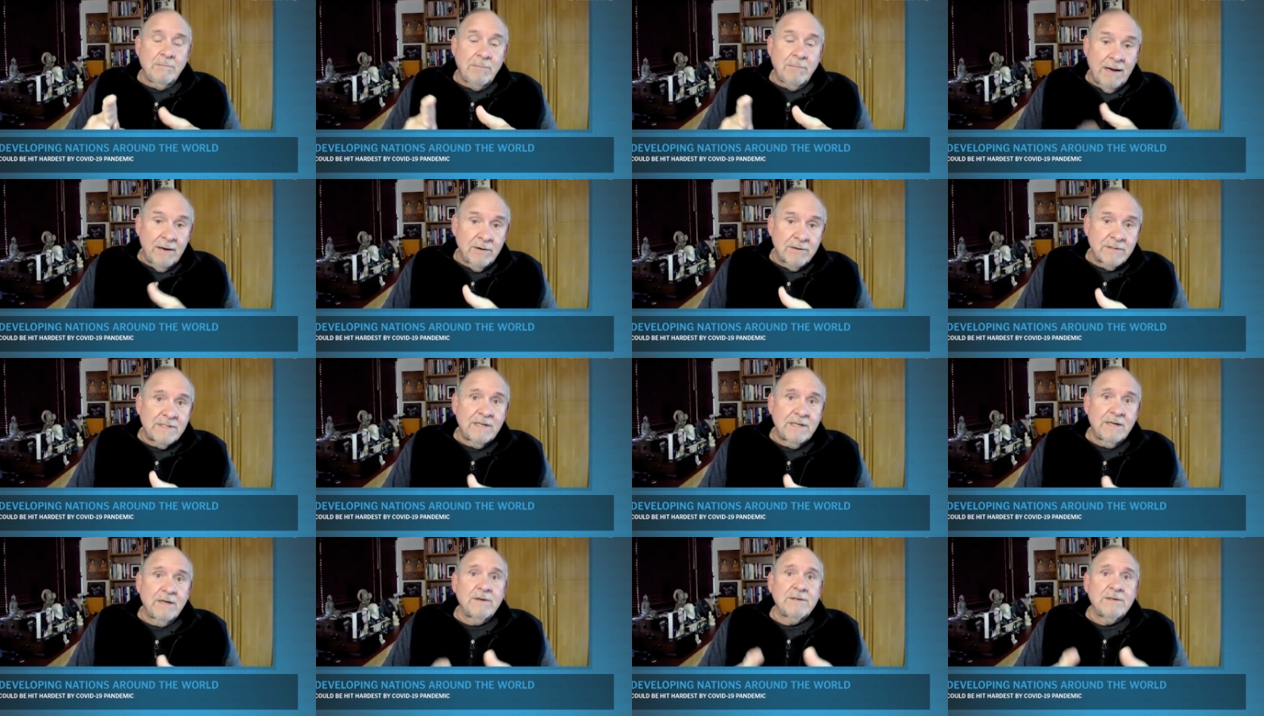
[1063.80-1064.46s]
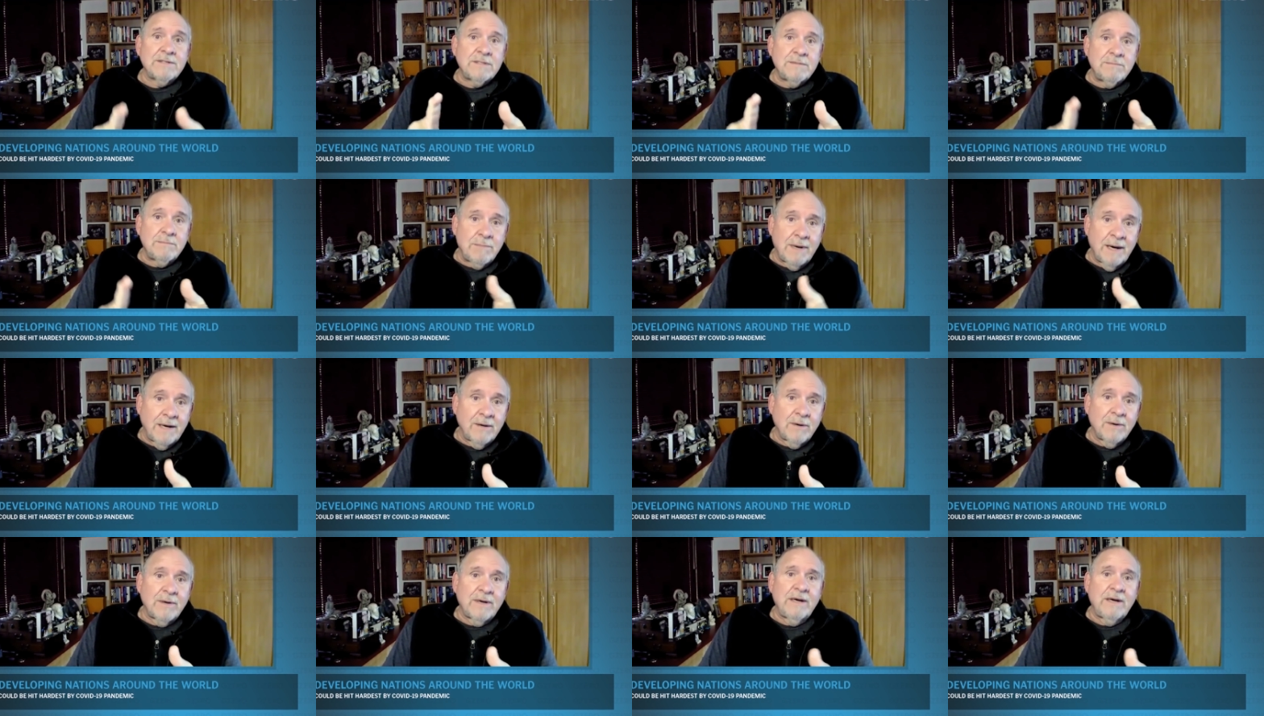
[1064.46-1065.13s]
bioterrorism,
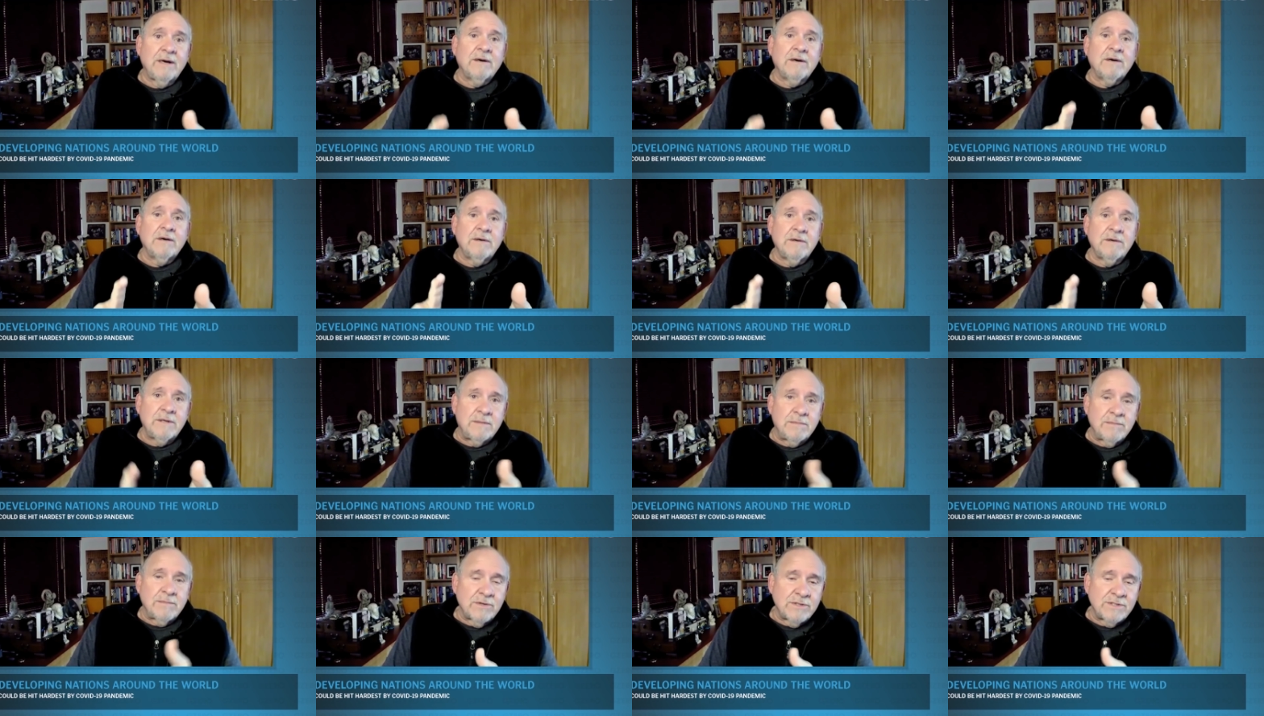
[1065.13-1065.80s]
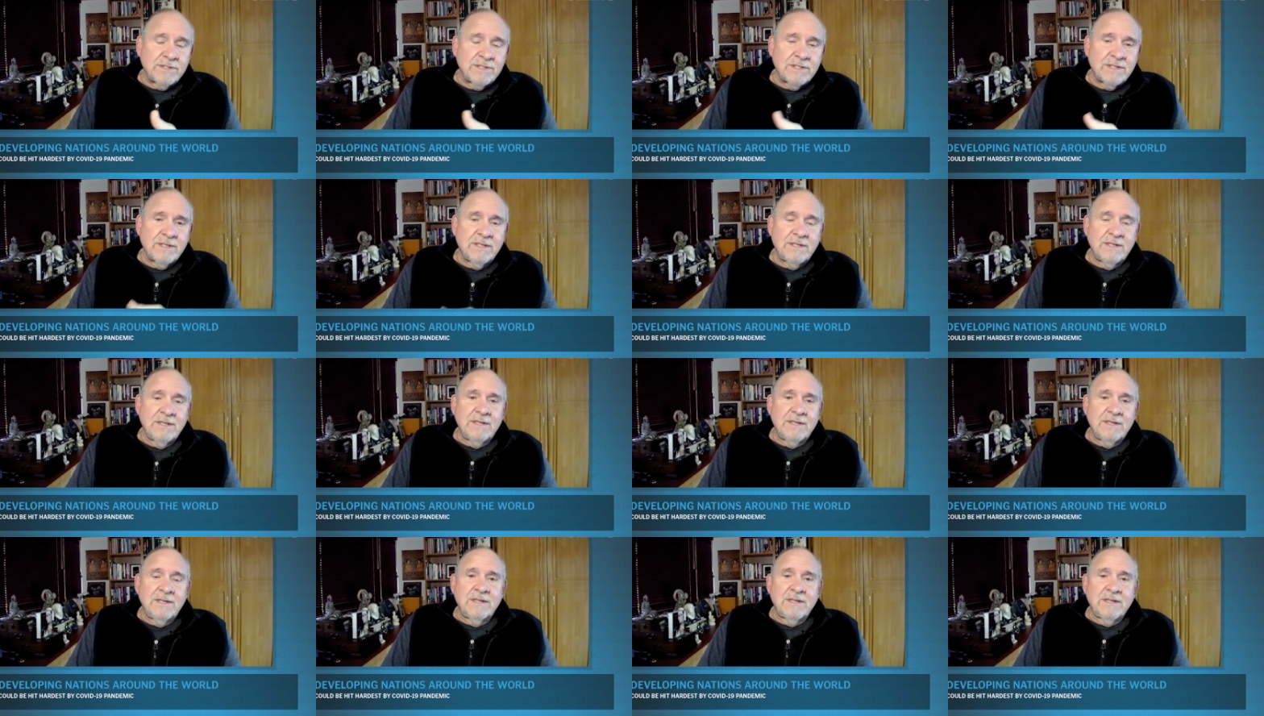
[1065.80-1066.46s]
bioerror, and emerging
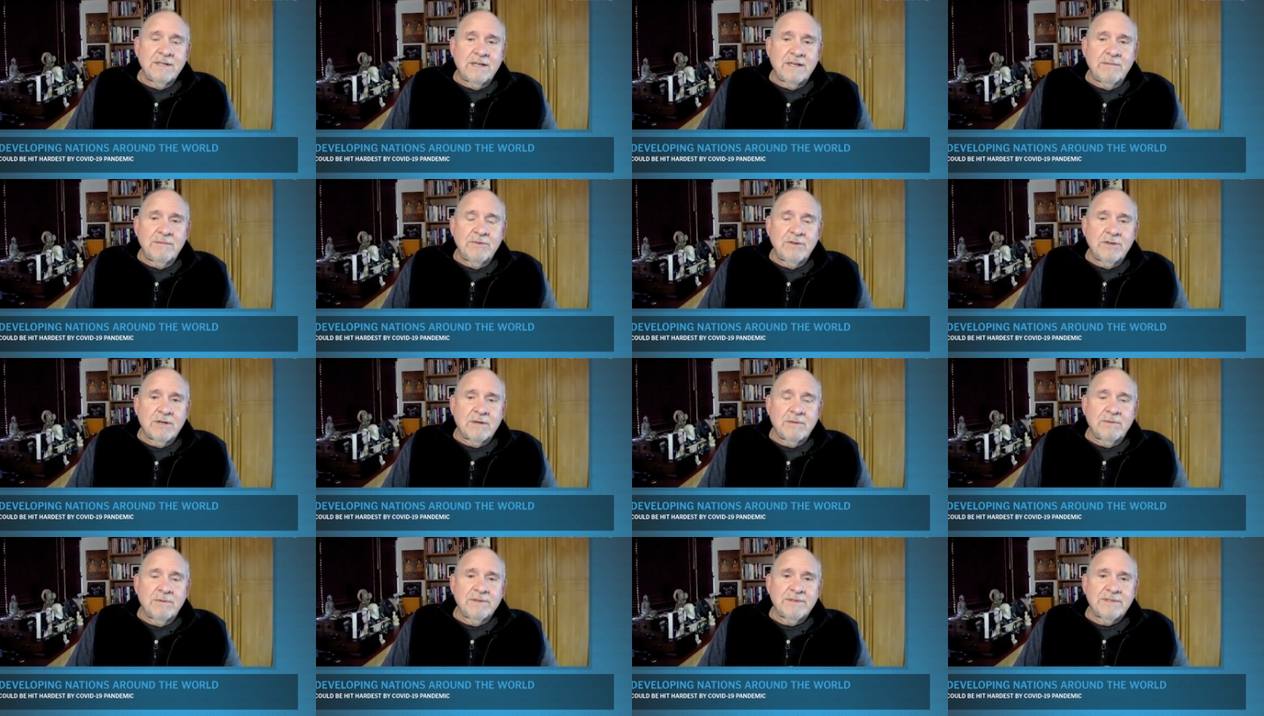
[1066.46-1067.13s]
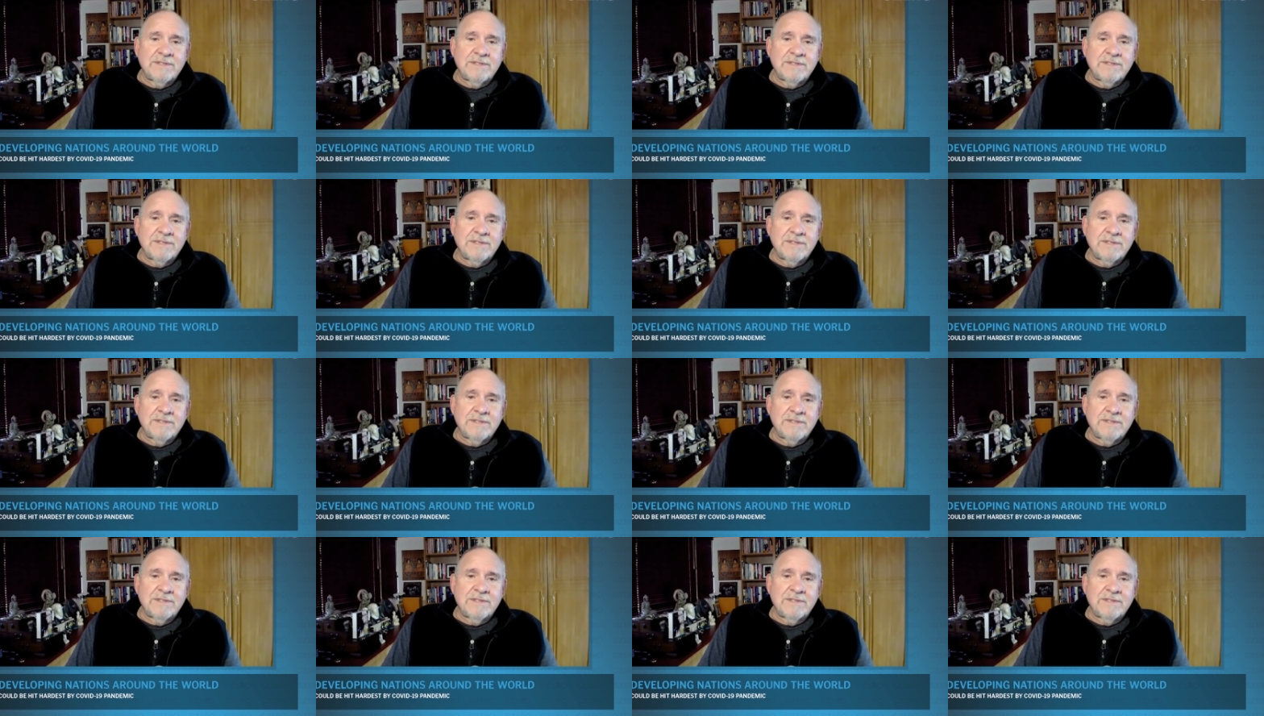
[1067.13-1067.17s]
communicable